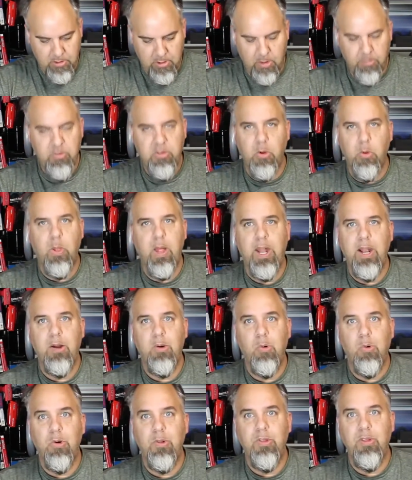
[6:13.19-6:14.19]
I'm so glad I
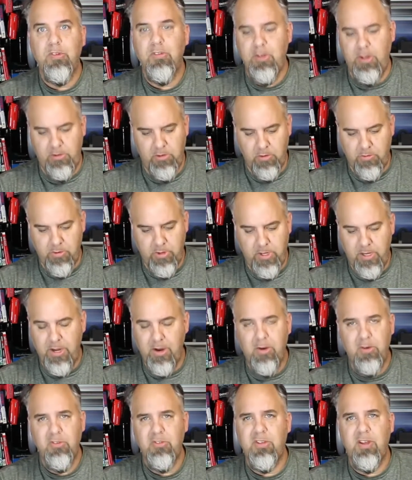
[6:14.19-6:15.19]
hoarded these things over the
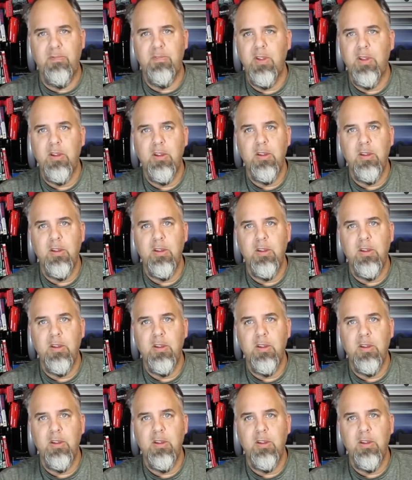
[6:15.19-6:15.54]
year and just have